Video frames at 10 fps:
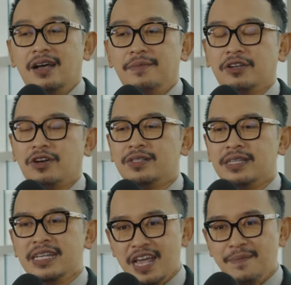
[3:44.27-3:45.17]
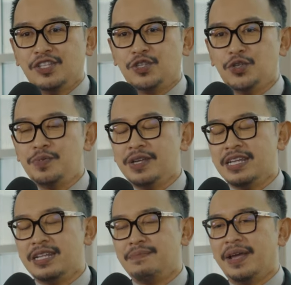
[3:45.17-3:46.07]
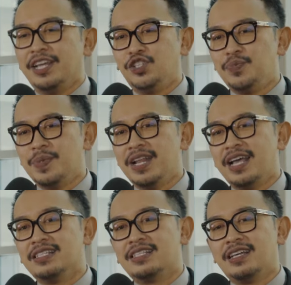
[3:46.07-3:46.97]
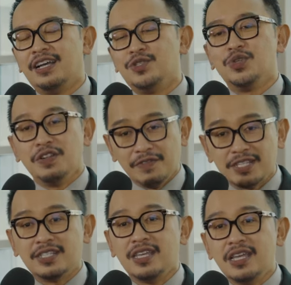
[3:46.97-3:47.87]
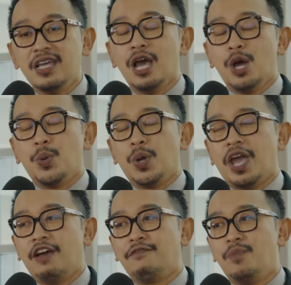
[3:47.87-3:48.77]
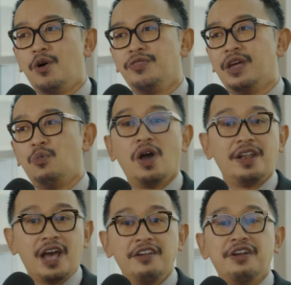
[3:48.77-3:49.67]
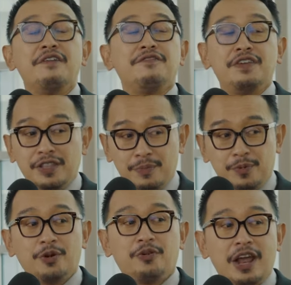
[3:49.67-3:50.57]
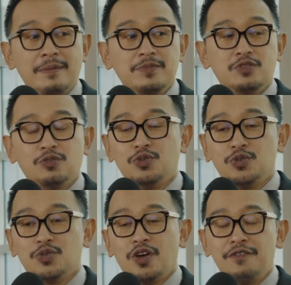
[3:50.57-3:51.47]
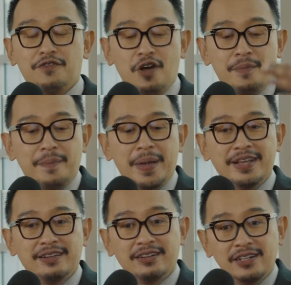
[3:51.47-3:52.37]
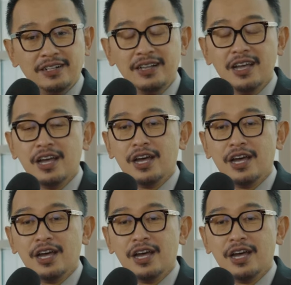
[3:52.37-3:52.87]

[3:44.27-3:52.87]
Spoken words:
Because in MSU, in Management and Science University, we have more than 150 programs to choose on, from medical,